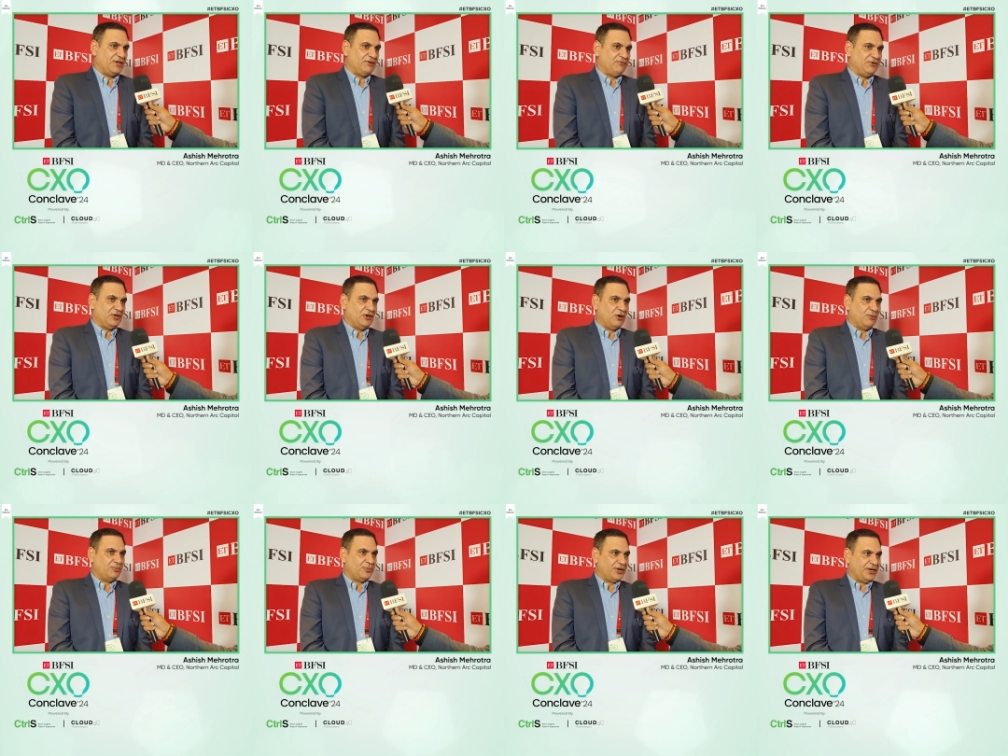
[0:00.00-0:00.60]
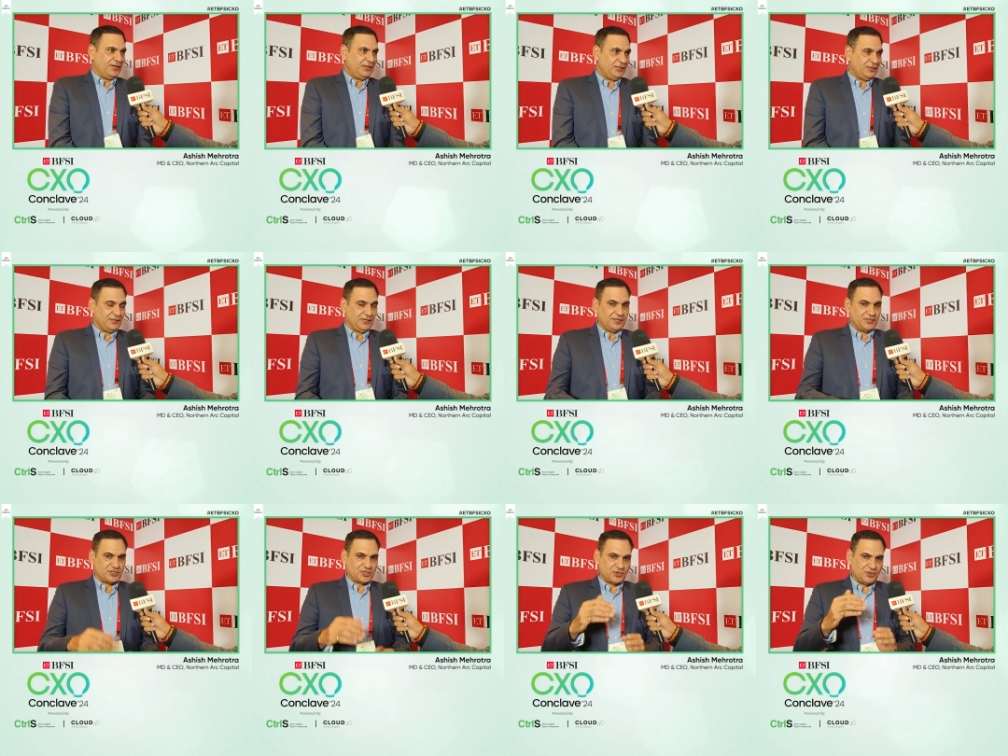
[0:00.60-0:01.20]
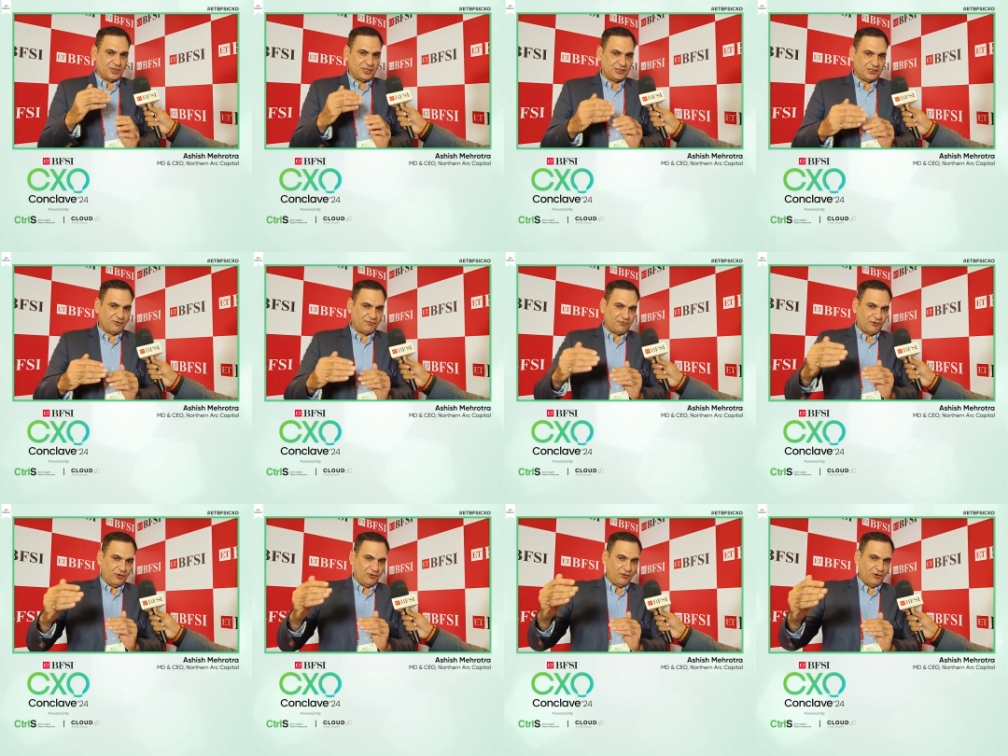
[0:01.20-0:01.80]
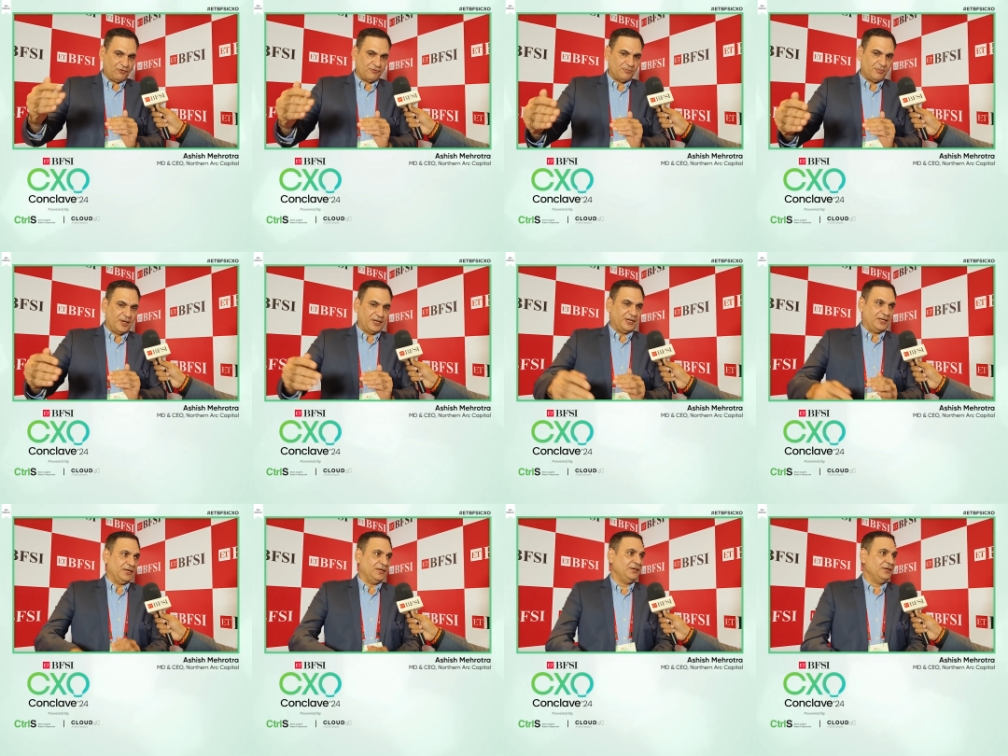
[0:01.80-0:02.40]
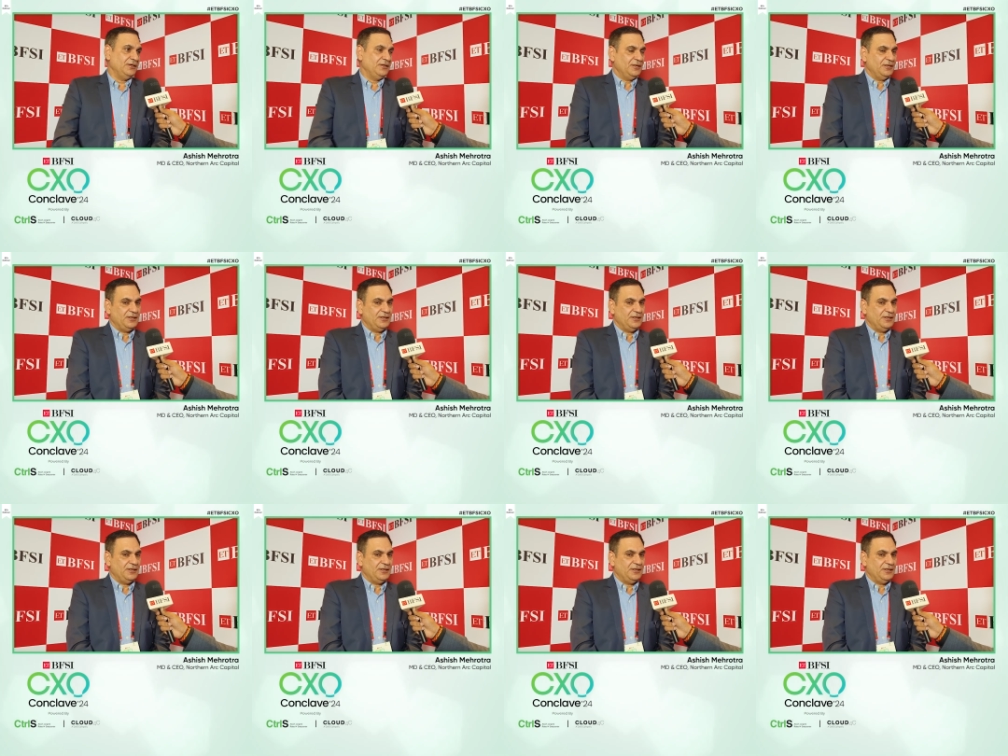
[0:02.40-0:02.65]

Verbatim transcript: where we operate, ensuring the flow of money